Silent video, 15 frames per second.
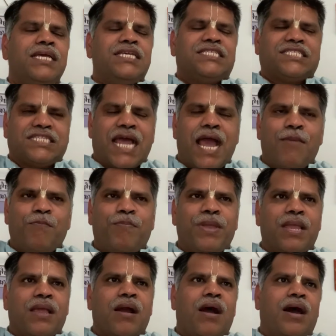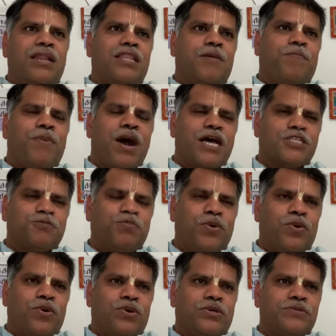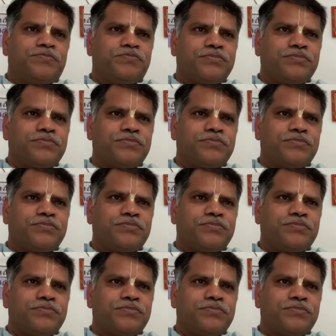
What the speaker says: stamping on the passport.